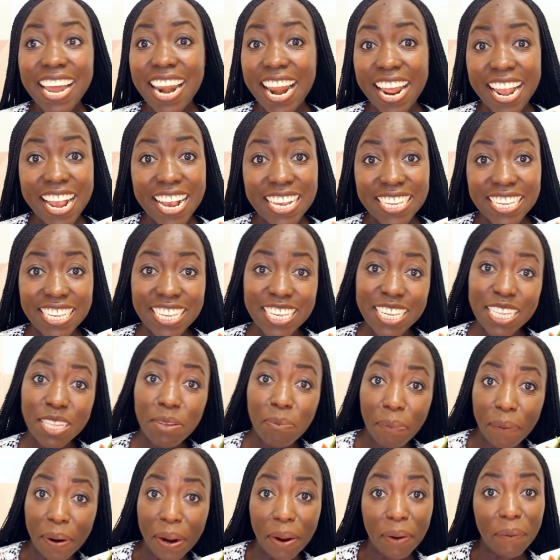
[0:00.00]
And I guess this is
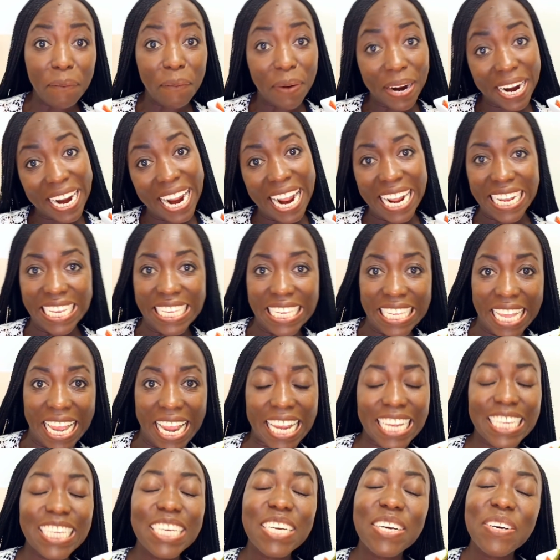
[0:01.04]
the point where I
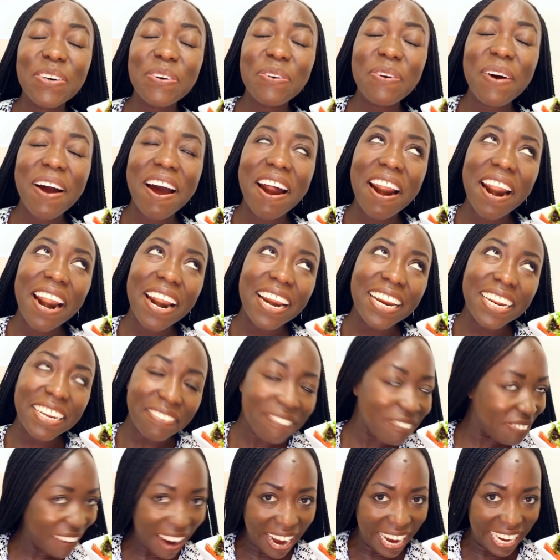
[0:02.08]
say you are
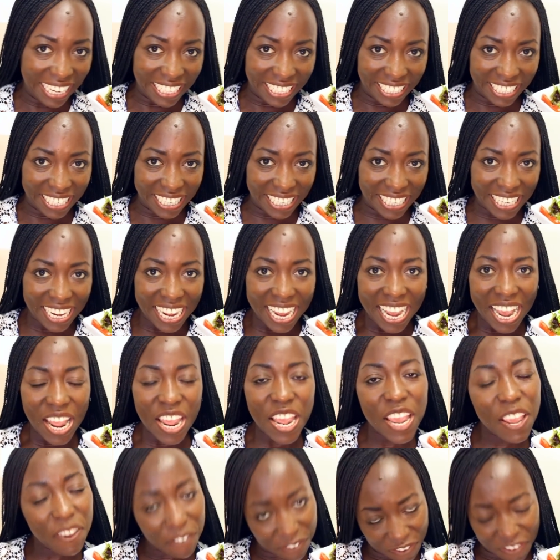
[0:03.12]
invited
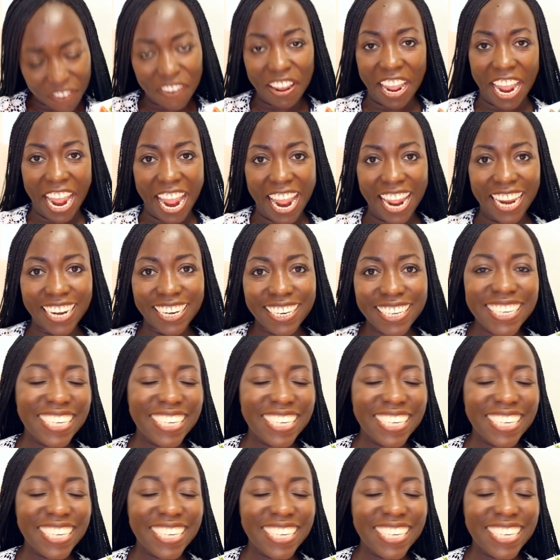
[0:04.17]
if you can.